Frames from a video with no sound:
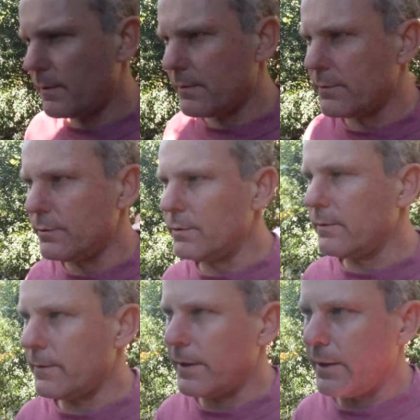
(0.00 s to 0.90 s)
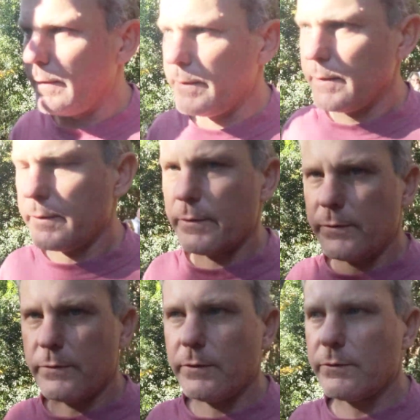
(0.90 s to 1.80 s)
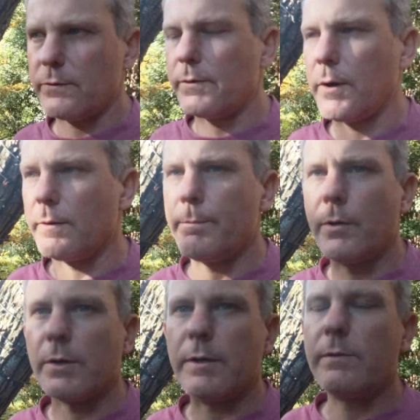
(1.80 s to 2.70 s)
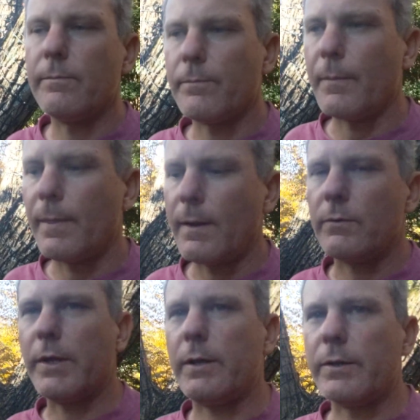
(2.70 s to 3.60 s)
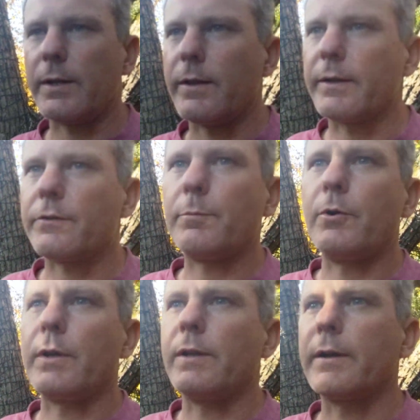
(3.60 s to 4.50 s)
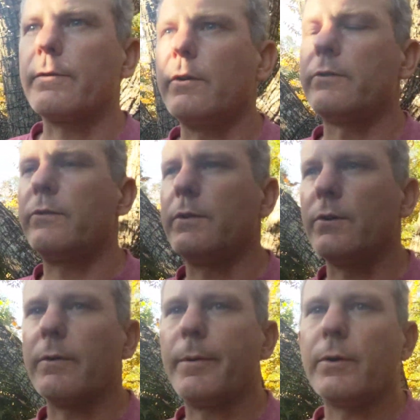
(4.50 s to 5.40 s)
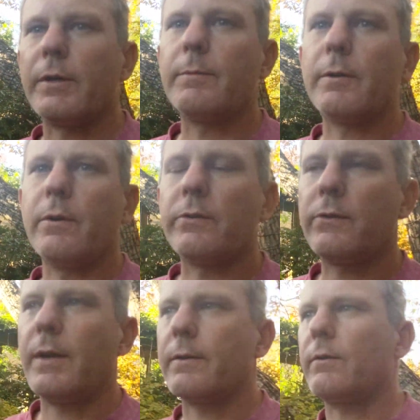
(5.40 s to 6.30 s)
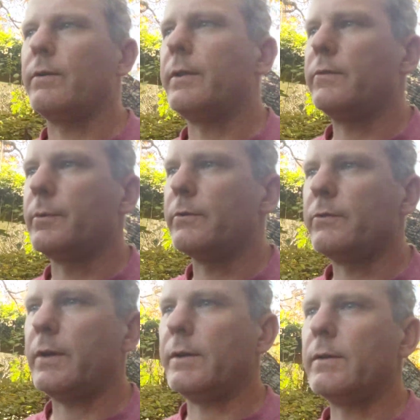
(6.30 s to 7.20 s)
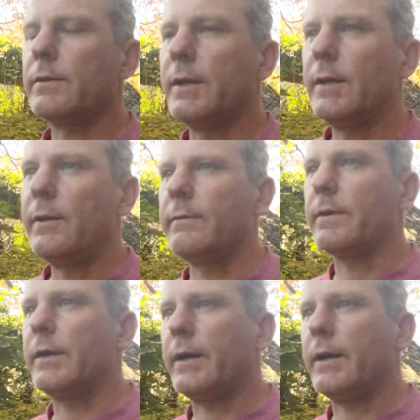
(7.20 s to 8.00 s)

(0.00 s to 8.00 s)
through an area, because it's just darn pokey without looking like it's pokey. Like roses, you know, are pokey, but roses can't grow in this much shade very